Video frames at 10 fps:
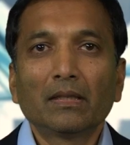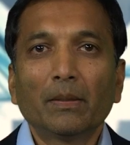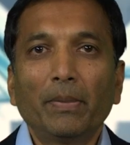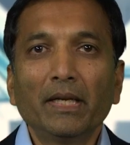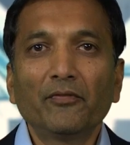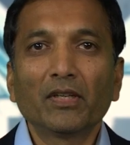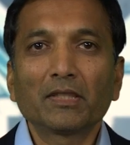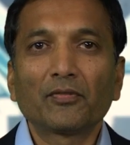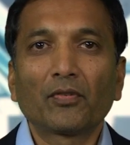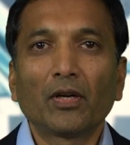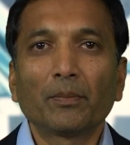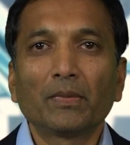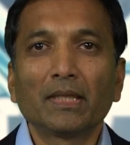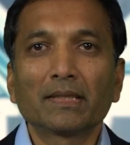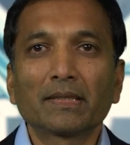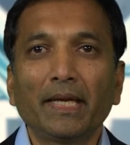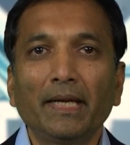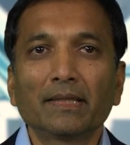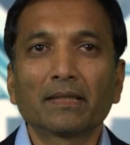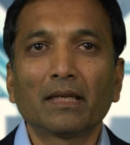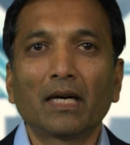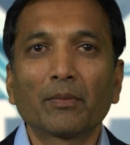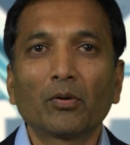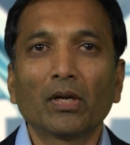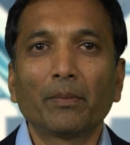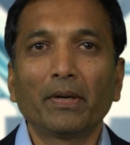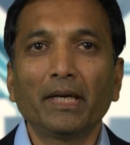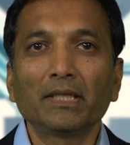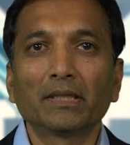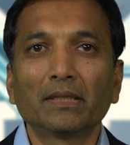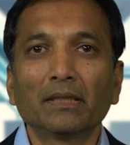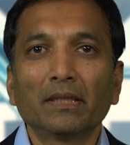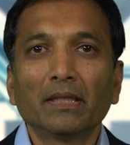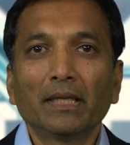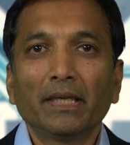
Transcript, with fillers: The benefits from this Cadence and ARM collaboration